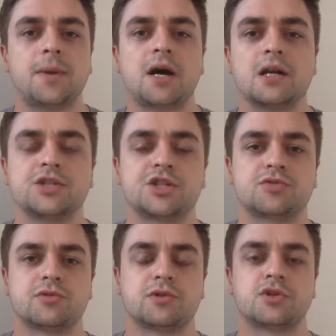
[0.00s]
just
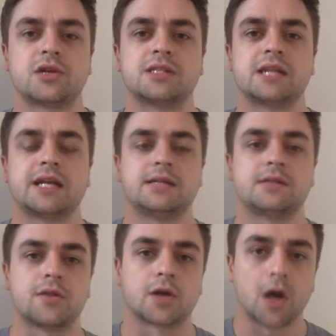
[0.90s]
translate
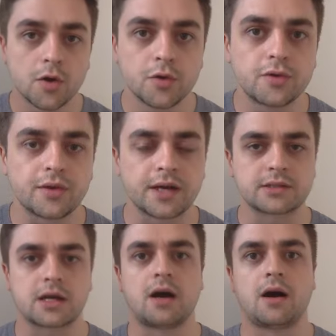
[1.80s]
the code that
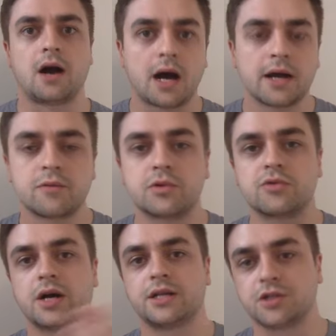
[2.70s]
I would
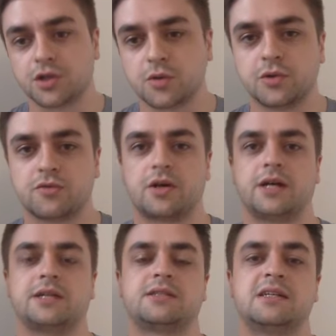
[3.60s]
write, you would
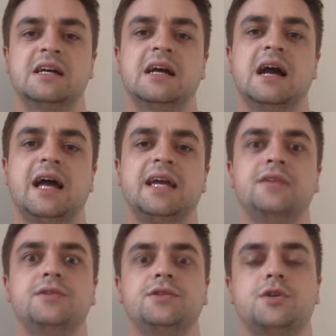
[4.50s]
write,
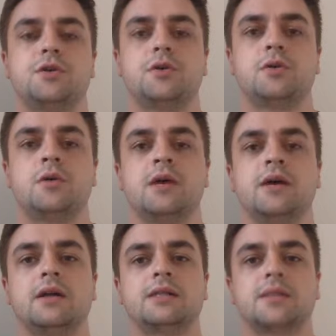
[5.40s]
into
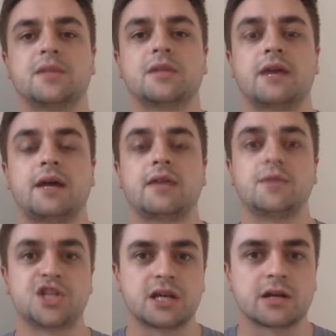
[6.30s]
something that the
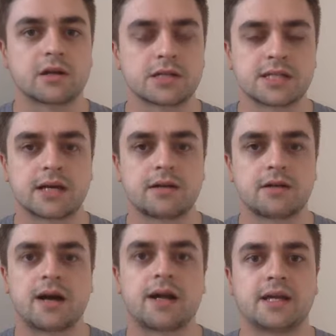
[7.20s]
machine can understand,
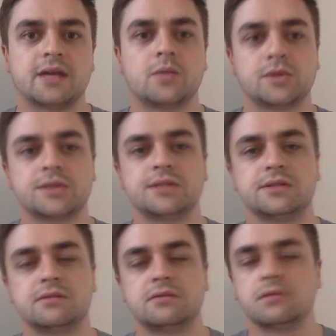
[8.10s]
i.e. ones
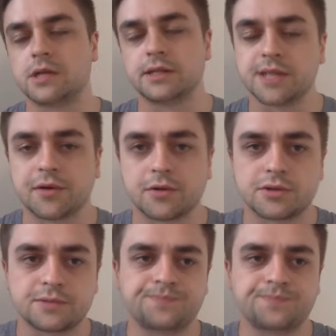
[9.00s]
and zeros.